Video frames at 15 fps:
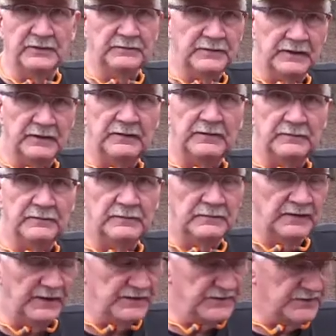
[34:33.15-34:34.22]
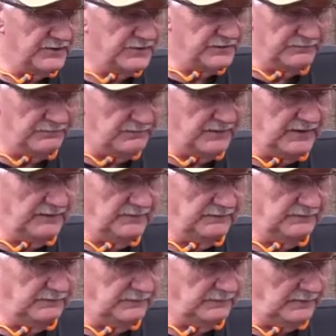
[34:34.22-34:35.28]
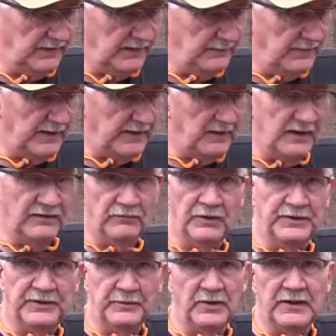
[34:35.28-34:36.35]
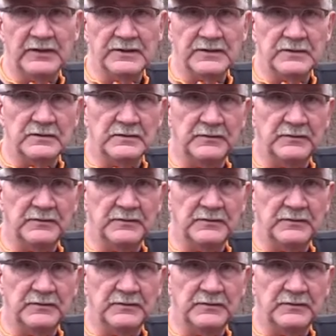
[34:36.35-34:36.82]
You know, that's just, you know, anybody could have one that breaks.